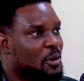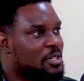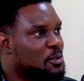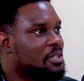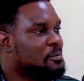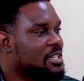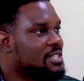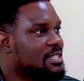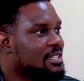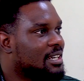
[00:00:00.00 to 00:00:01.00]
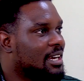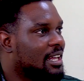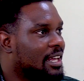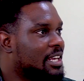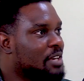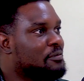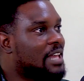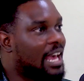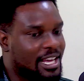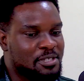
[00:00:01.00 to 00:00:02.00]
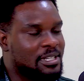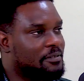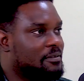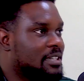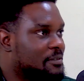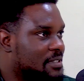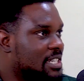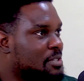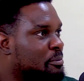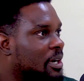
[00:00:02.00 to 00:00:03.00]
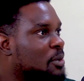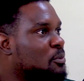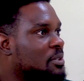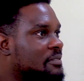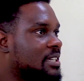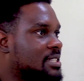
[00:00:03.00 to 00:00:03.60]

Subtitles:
No, I told them this. Like if such a bug would have